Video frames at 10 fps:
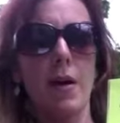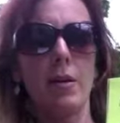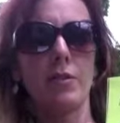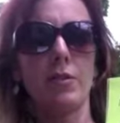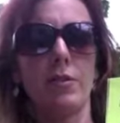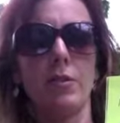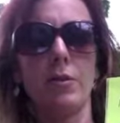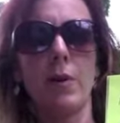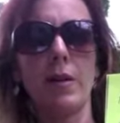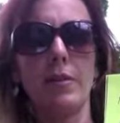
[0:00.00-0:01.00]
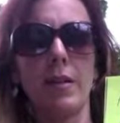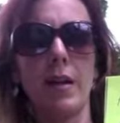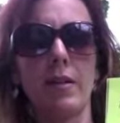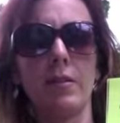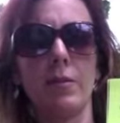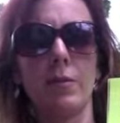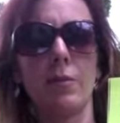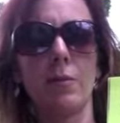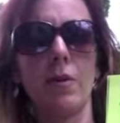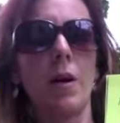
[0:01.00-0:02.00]
x2 minus f
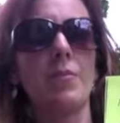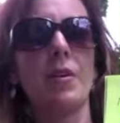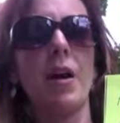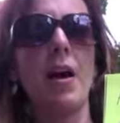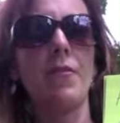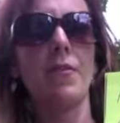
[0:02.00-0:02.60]
of